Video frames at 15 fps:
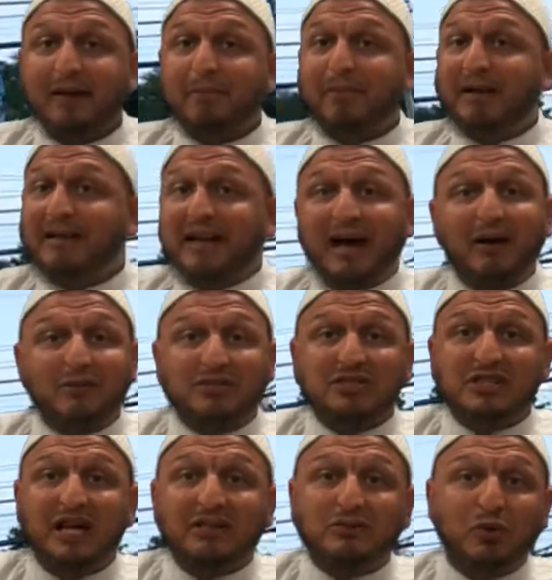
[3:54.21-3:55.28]
But now it's
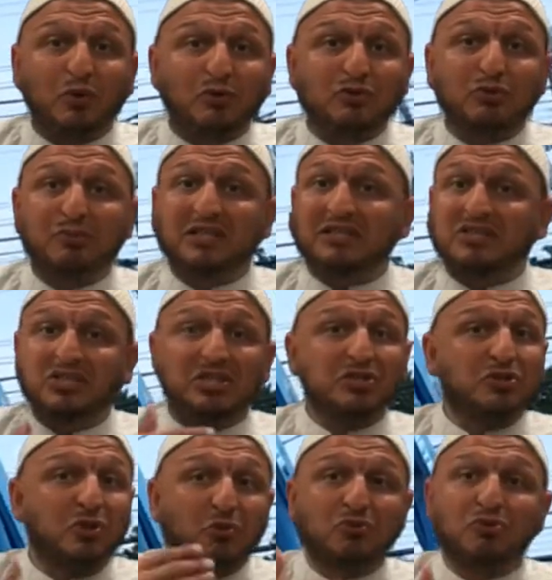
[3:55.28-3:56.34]
not going to be, it's
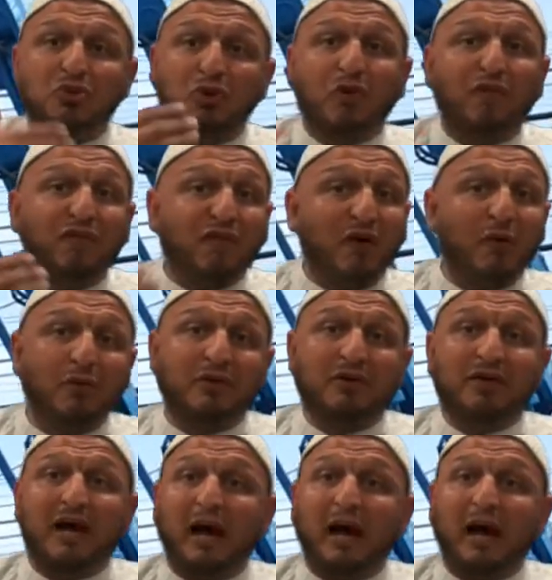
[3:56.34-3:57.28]
just going to go forward.